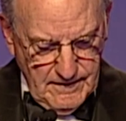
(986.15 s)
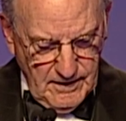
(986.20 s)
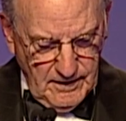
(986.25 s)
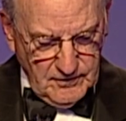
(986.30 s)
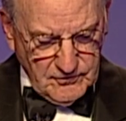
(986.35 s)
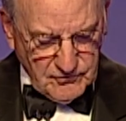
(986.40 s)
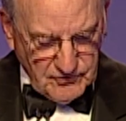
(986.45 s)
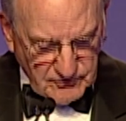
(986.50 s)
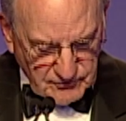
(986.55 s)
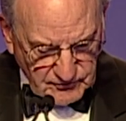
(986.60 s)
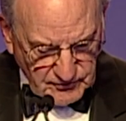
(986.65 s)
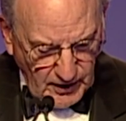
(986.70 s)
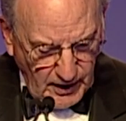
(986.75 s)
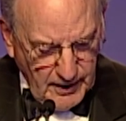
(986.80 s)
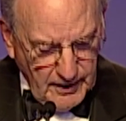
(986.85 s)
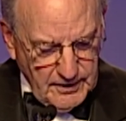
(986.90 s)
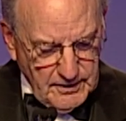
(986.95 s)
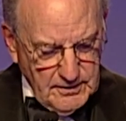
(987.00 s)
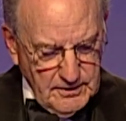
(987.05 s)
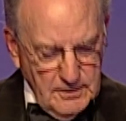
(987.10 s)
a
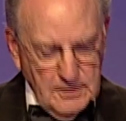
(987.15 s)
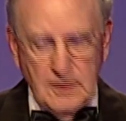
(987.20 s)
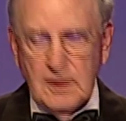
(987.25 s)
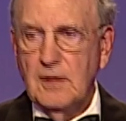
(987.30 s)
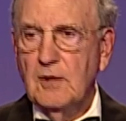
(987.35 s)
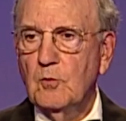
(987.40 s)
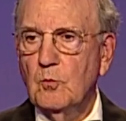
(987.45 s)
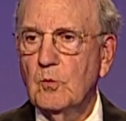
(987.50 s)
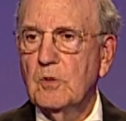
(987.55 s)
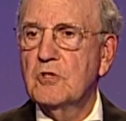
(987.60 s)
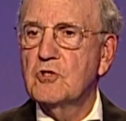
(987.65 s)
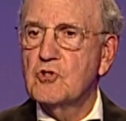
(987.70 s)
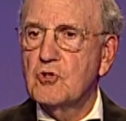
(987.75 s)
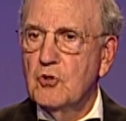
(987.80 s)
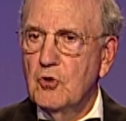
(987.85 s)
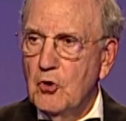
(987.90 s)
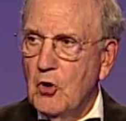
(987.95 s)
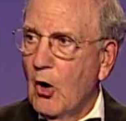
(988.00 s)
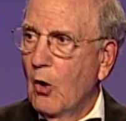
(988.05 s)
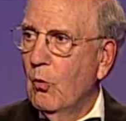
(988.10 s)
society in which
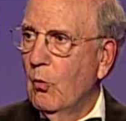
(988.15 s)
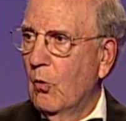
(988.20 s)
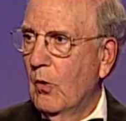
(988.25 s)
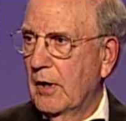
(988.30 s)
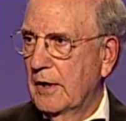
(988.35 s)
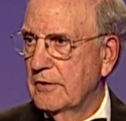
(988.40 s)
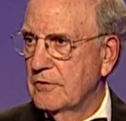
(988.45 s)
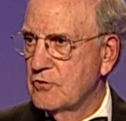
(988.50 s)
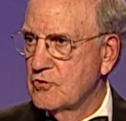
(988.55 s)
no one